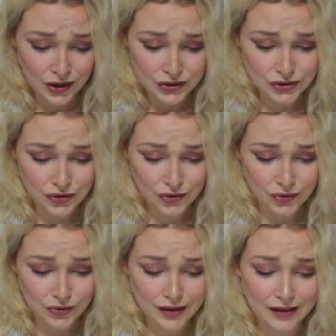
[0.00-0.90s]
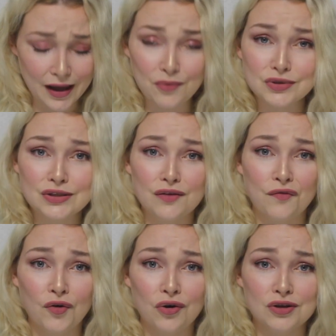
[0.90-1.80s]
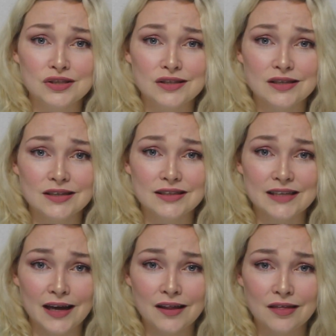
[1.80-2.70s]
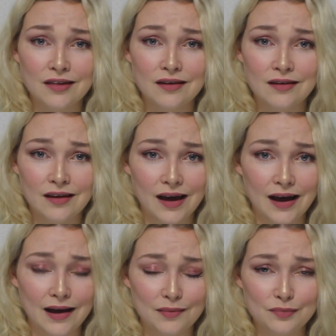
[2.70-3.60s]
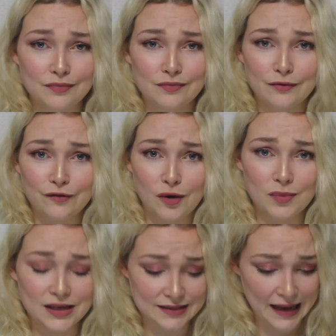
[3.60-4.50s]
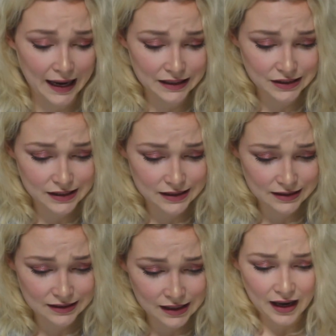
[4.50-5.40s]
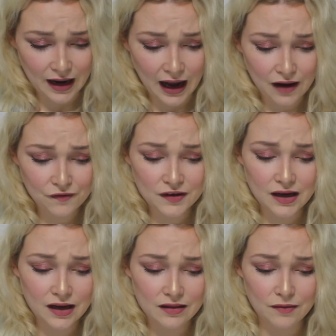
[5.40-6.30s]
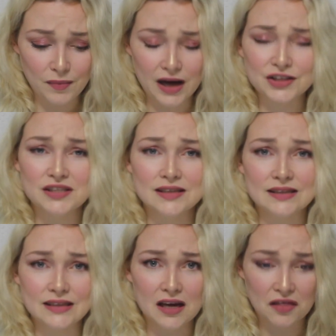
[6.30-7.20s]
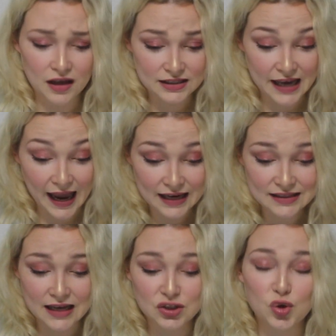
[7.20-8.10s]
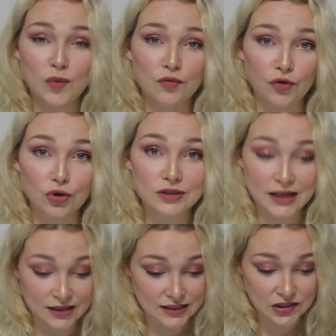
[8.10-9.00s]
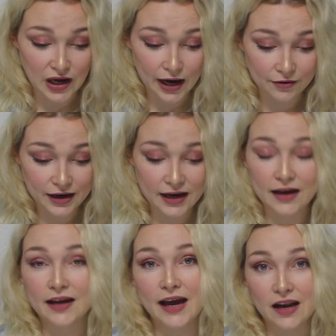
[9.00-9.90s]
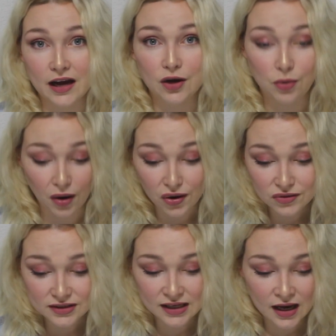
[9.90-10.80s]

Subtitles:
So that was the first death from his actions. And after the March 16th attacks, Azuma wrote in his diary, and I quote,